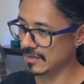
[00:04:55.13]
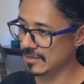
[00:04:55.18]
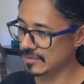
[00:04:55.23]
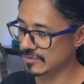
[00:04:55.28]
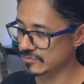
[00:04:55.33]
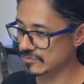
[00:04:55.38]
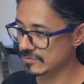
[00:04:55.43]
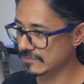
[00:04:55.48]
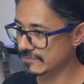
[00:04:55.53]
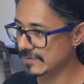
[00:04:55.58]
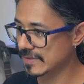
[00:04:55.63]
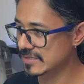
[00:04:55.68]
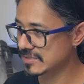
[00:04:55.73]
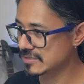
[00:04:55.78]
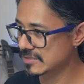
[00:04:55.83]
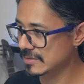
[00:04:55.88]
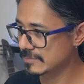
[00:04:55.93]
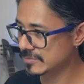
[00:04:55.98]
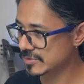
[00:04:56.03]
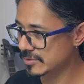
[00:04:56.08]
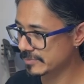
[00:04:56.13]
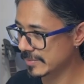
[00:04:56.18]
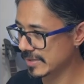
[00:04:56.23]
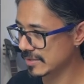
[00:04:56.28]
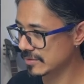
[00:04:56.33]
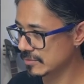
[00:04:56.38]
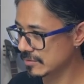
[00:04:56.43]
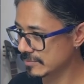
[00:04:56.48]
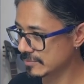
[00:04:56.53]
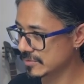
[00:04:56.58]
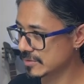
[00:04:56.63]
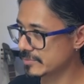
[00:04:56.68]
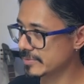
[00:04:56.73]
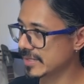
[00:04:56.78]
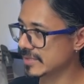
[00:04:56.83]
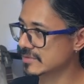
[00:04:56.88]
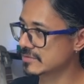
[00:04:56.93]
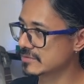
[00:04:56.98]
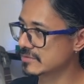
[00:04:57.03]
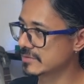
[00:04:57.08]
So if I jump to my home
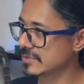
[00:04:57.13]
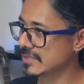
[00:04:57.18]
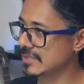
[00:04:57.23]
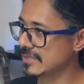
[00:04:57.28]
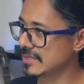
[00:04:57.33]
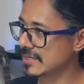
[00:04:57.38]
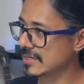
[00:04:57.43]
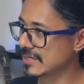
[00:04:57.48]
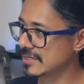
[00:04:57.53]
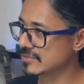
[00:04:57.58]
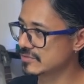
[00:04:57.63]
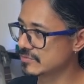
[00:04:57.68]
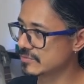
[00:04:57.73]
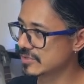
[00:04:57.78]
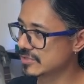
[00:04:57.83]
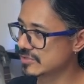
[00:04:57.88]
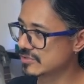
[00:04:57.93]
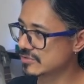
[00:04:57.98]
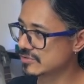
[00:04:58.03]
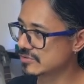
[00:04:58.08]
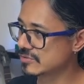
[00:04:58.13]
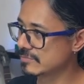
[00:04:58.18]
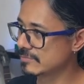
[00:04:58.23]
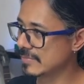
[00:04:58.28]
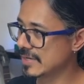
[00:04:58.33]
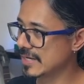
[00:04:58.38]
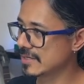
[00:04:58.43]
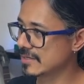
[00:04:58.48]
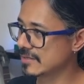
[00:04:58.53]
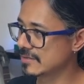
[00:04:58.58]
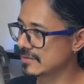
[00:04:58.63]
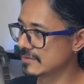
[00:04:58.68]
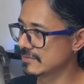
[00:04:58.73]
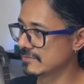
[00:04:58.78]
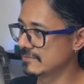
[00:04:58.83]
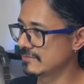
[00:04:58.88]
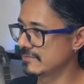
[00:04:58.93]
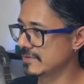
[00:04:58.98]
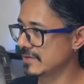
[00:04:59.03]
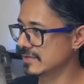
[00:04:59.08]
directory and I switch to my
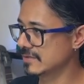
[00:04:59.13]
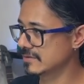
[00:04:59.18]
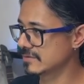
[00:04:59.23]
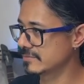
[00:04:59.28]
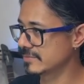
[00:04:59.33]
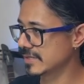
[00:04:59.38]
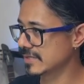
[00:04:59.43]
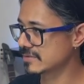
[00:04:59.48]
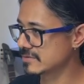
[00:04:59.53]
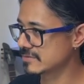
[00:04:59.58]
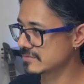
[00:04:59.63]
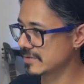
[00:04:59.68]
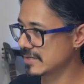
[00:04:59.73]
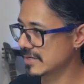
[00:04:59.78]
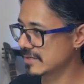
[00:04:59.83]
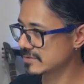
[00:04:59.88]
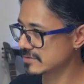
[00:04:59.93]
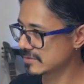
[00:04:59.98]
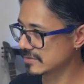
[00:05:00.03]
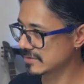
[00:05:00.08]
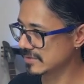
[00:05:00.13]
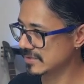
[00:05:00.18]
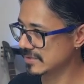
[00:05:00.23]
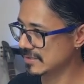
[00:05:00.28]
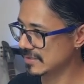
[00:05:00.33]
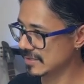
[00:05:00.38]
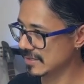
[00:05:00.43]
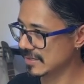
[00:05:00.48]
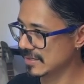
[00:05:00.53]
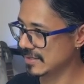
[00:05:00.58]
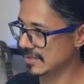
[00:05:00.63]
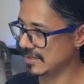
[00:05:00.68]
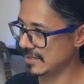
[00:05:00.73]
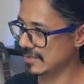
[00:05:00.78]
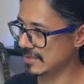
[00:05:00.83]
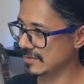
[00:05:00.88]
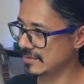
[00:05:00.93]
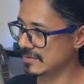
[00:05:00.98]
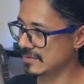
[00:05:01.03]
config directory actually, and